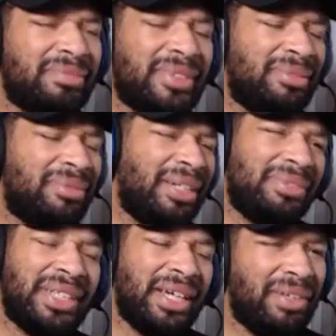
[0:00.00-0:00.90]
whatever
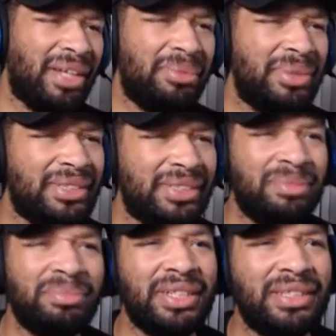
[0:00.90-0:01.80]
game that was,
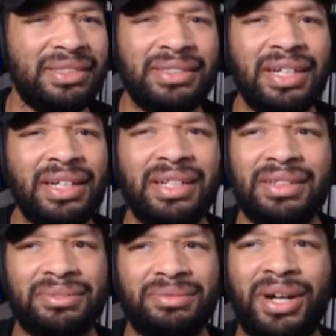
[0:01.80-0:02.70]
something
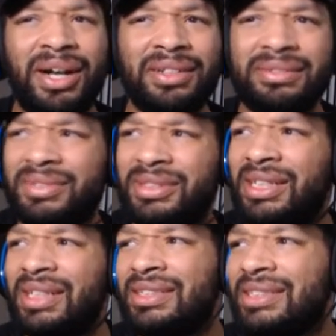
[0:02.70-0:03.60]
rocked,
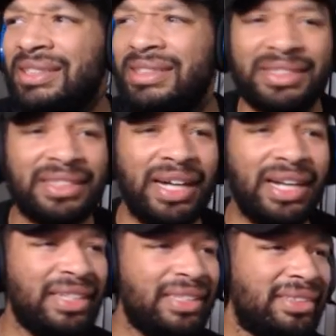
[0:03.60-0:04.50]

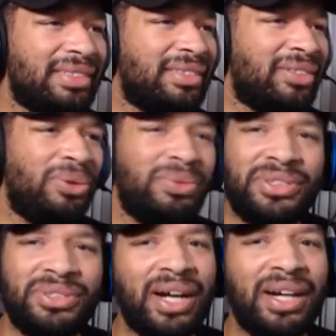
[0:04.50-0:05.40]
Sunshine,
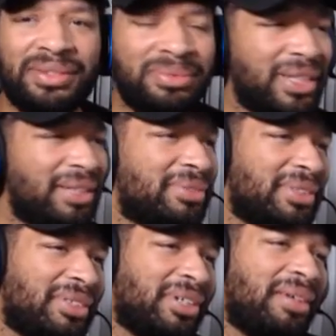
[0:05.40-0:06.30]
Overdrive, whatever the
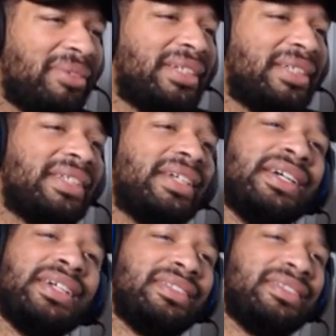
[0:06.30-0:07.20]
crap was.
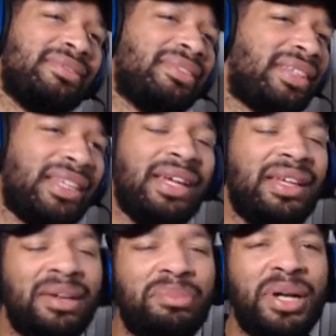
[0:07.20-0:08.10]

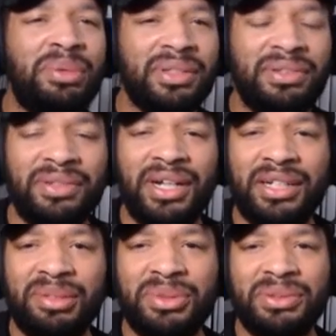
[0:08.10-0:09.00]
Everybody went through the
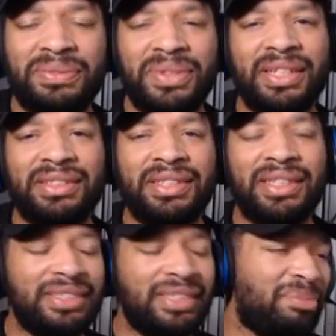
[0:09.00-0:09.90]
honeymoon phase and then
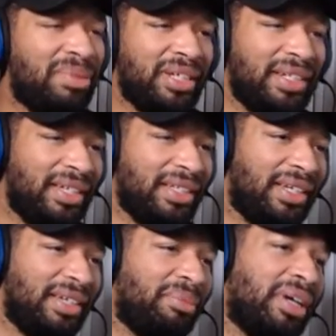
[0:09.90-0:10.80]
stopped playing that
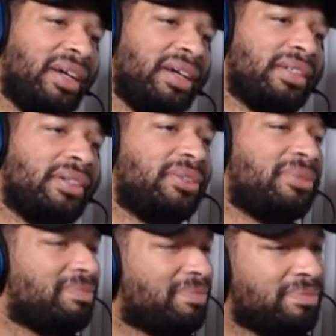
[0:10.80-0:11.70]
game. So,
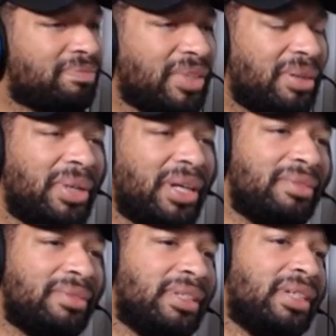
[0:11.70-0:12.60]

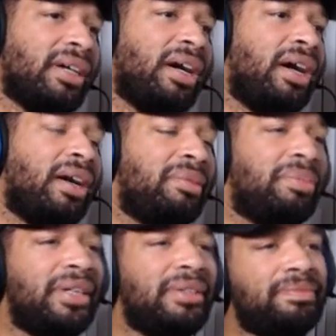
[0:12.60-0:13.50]
whatever.
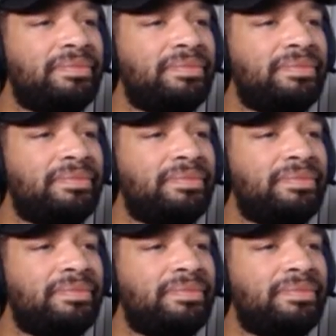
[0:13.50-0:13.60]
But